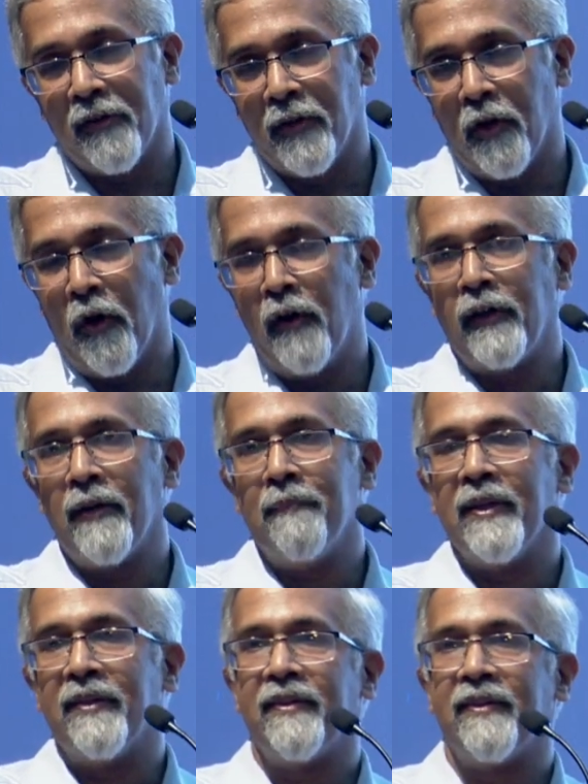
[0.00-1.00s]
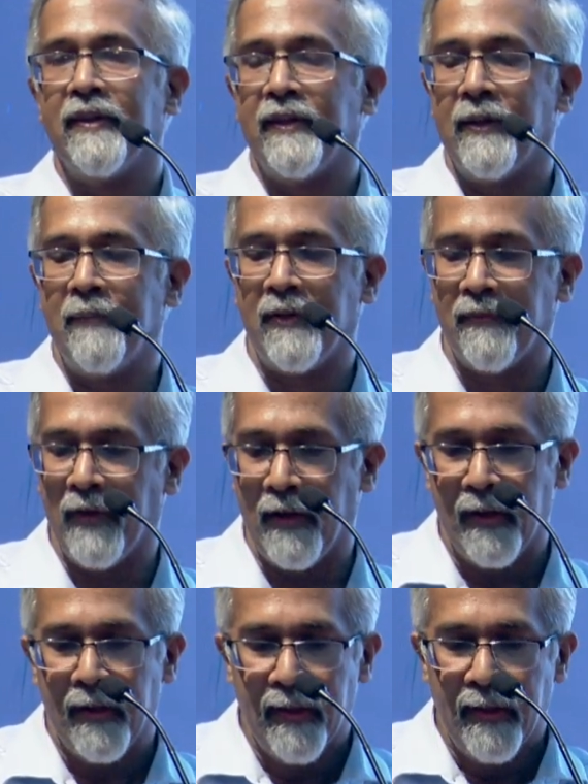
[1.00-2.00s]
on the long-term basis in terms of
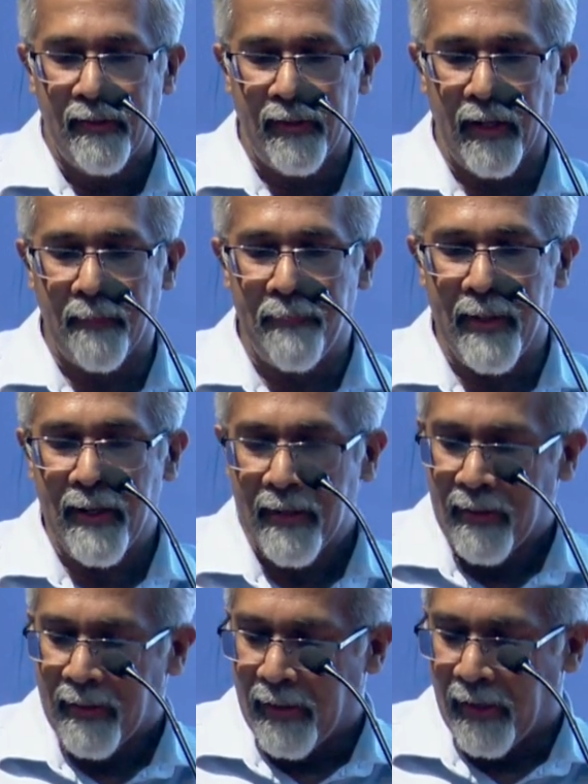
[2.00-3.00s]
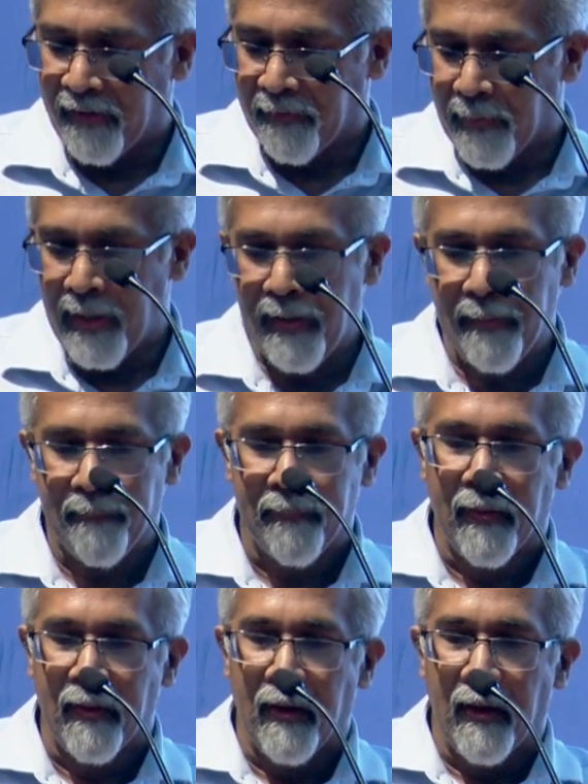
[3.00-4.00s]
our therapy as well.
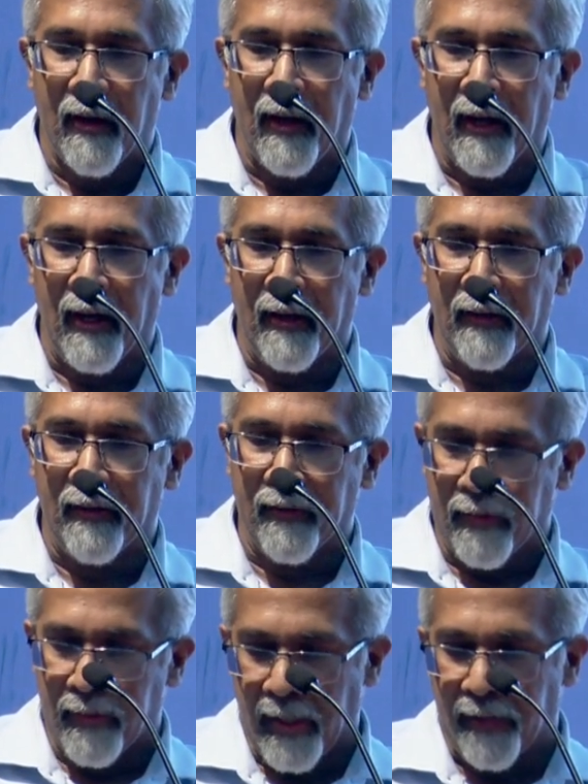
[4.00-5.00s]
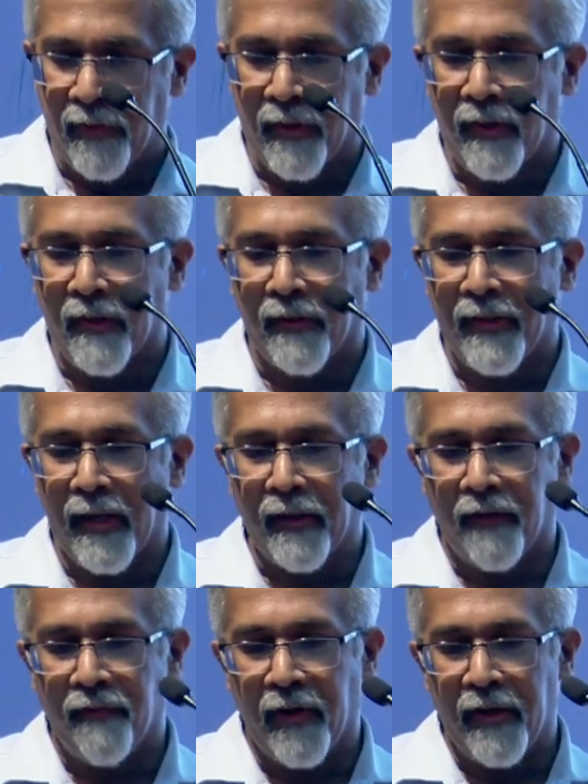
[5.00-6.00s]
And I'd like to thank
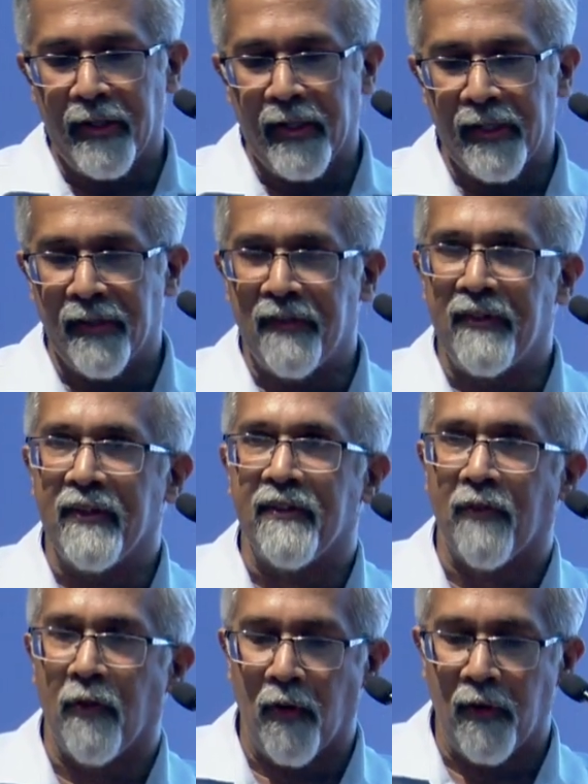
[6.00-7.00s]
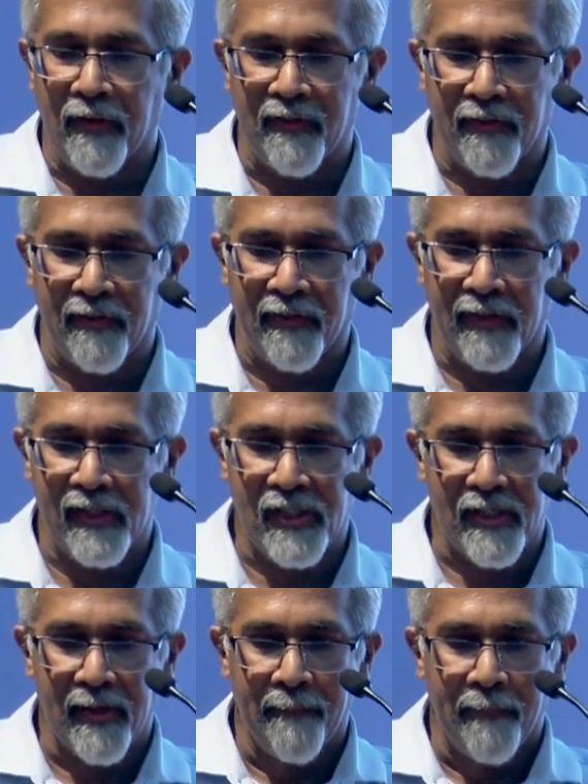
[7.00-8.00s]
our funding agencies for all this
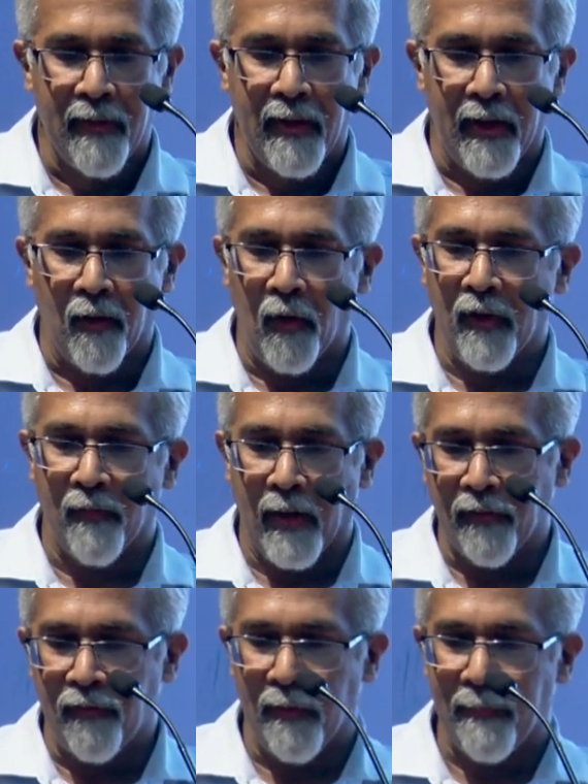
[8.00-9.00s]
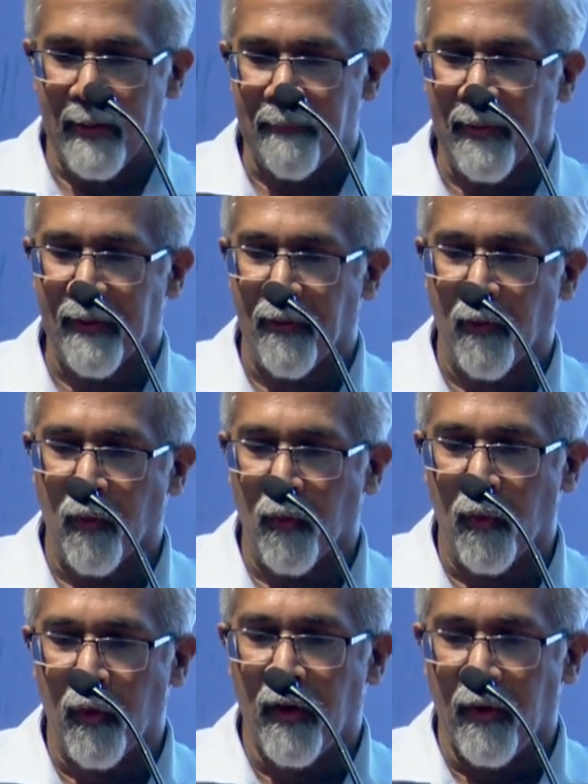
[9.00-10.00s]
research and all the wonderful people
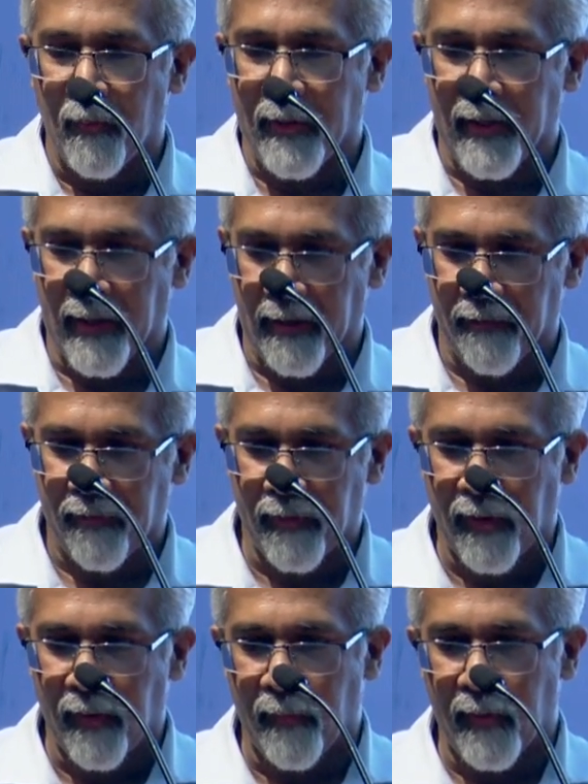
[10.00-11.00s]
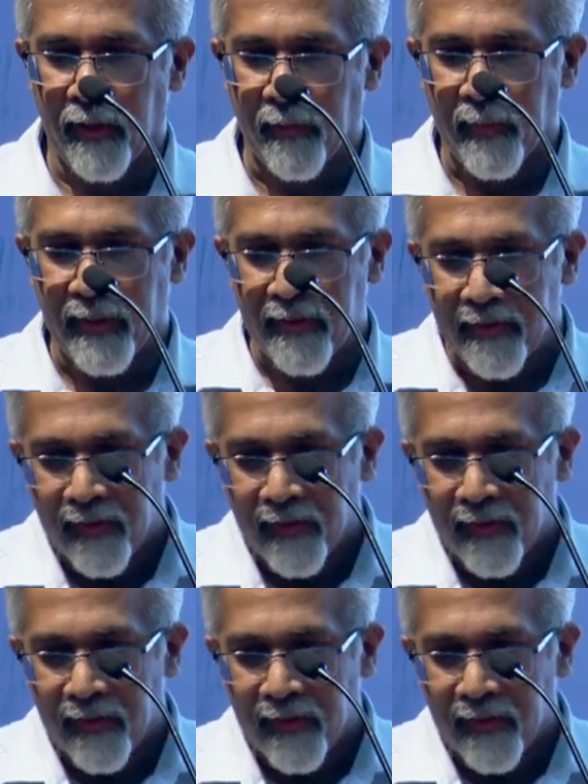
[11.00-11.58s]
who we have worked with,